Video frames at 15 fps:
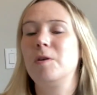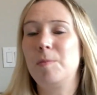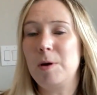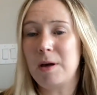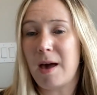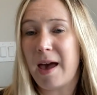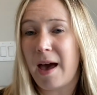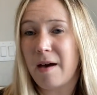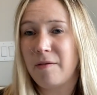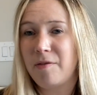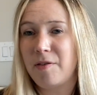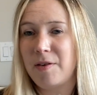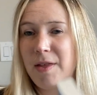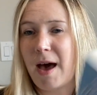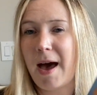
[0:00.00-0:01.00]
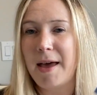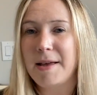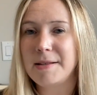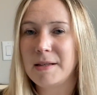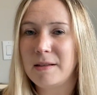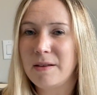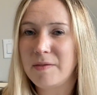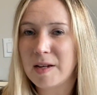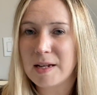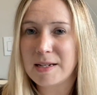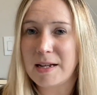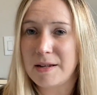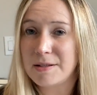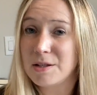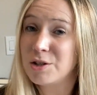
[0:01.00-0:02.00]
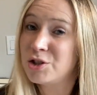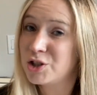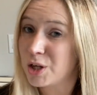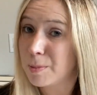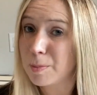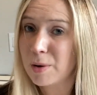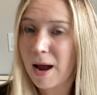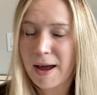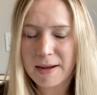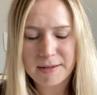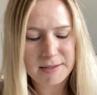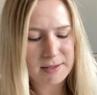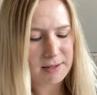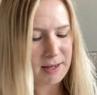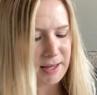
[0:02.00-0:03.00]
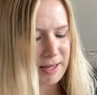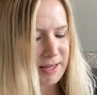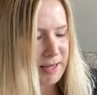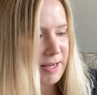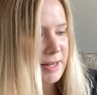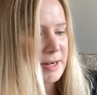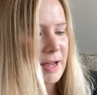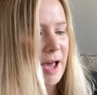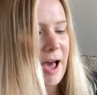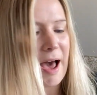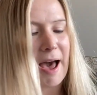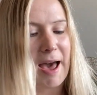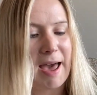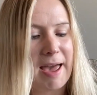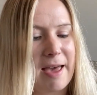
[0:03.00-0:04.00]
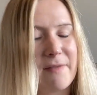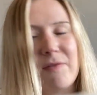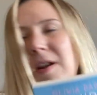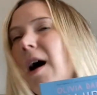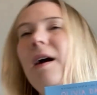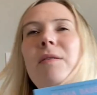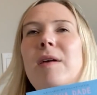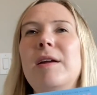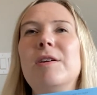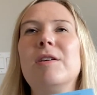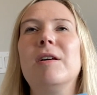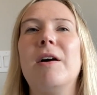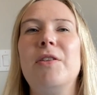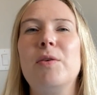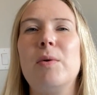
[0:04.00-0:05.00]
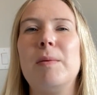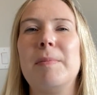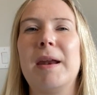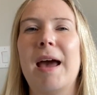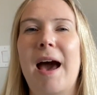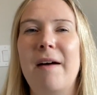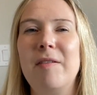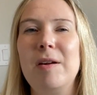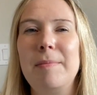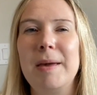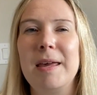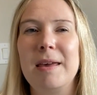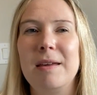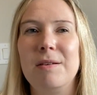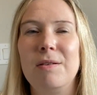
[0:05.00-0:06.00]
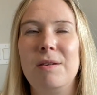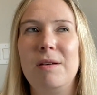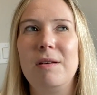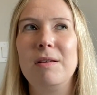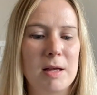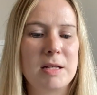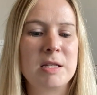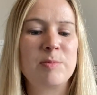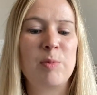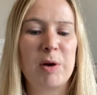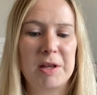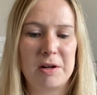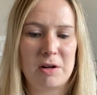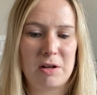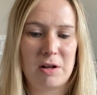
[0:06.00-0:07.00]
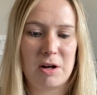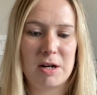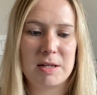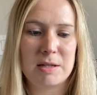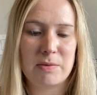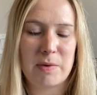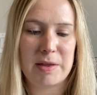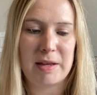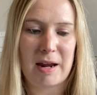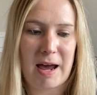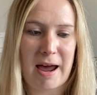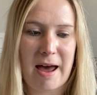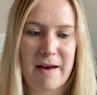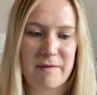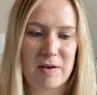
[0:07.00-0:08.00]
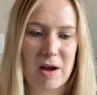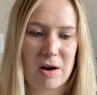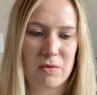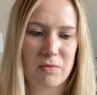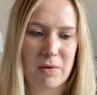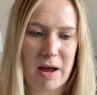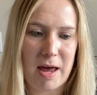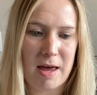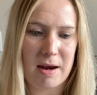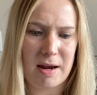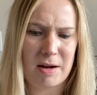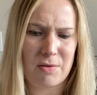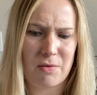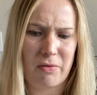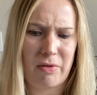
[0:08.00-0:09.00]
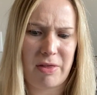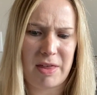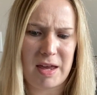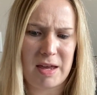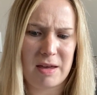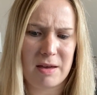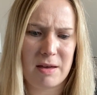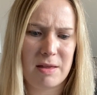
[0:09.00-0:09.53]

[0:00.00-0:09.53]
book I have for that is Olivia Dade's Shipwrecked, and I have not read her other one, but I have it on my Kindle. It's spoiler alert is the one that I have not read, I don't think.